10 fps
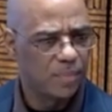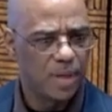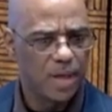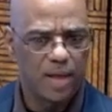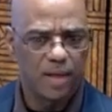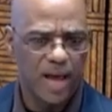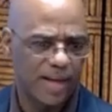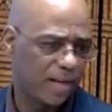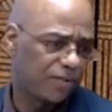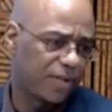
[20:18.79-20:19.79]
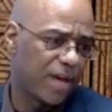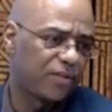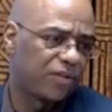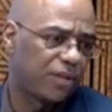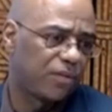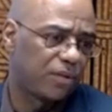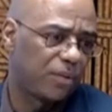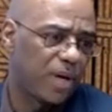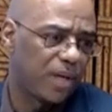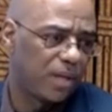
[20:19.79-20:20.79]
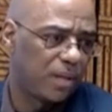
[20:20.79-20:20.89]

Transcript: And I guess that's just the way,